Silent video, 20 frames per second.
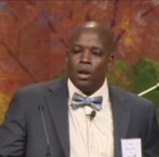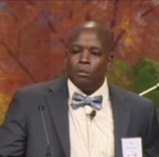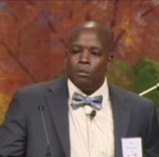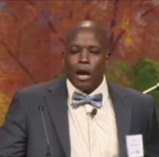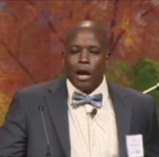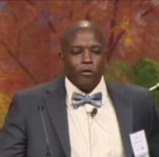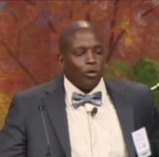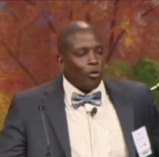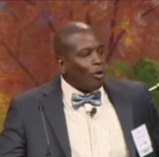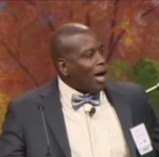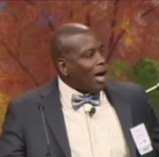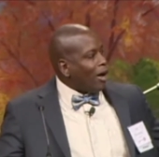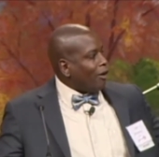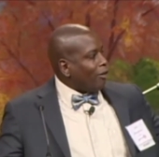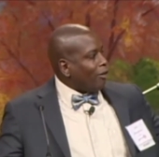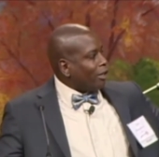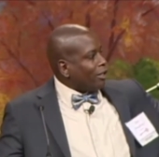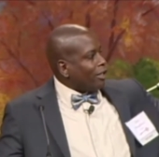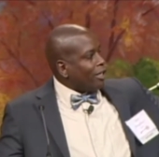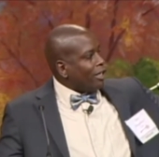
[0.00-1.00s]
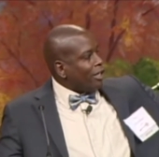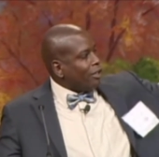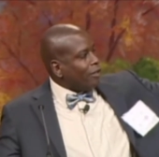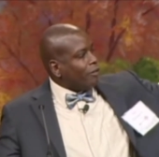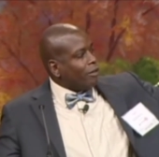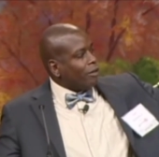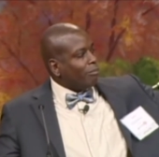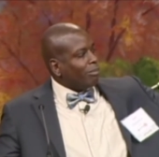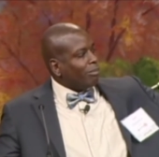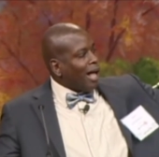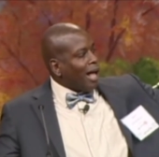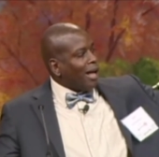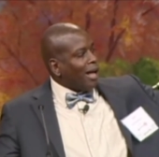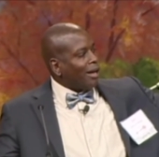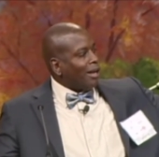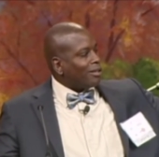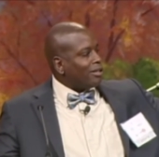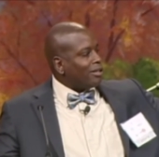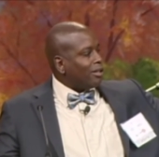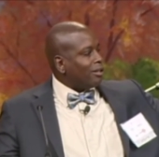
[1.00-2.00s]
But after a while, at the end of the
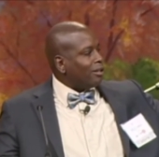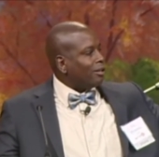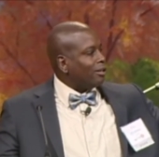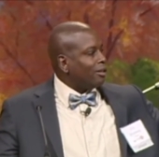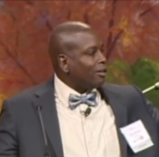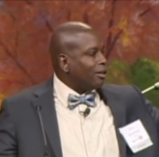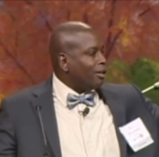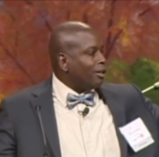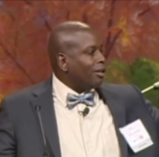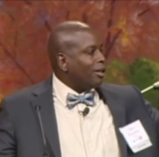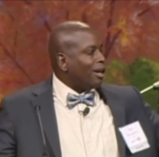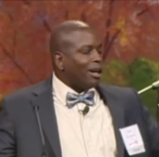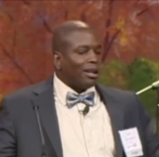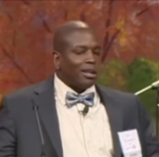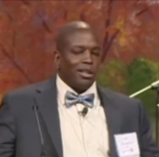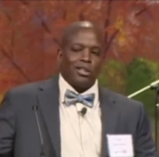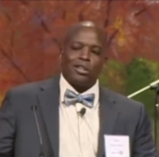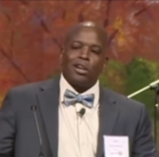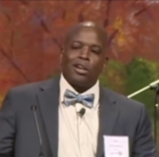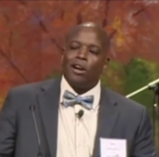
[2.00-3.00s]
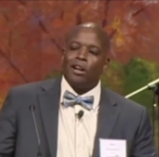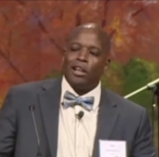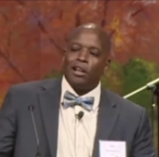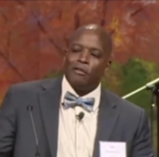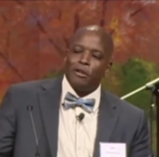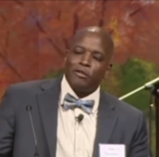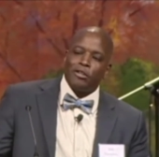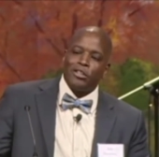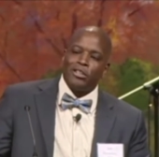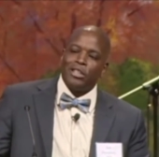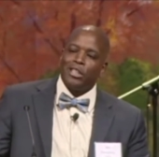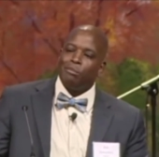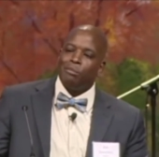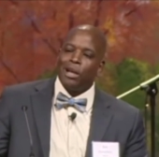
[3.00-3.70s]
block, I see the ugliest car I've ever seen